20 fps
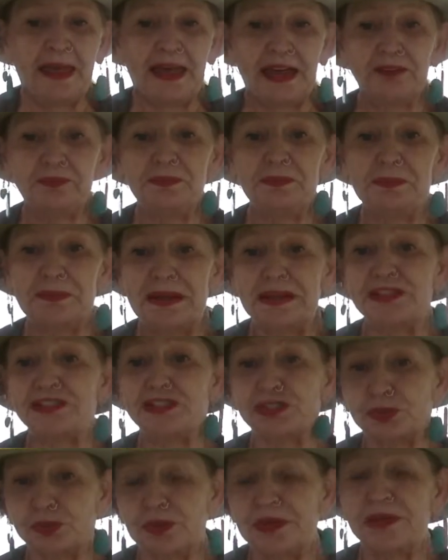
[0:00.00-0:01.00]
Everybody
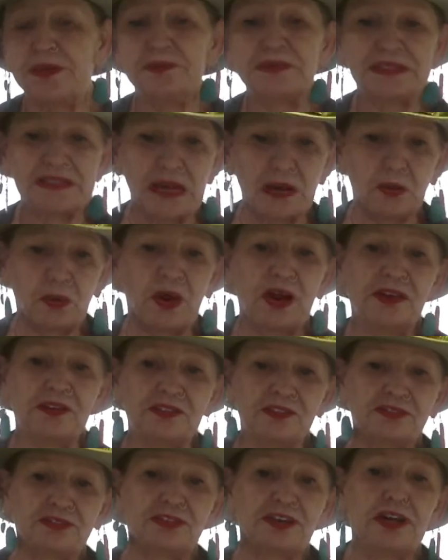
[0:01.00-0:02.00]
screams they
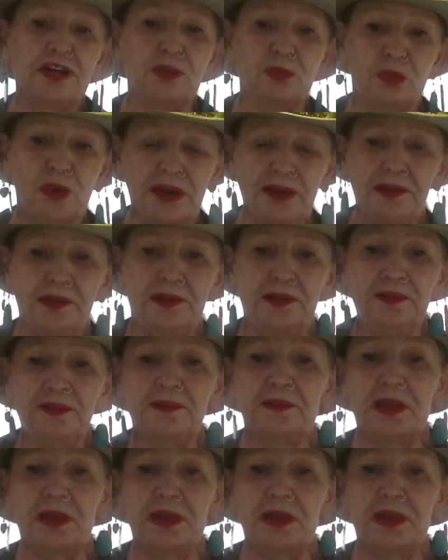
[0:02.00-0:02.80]
want free will,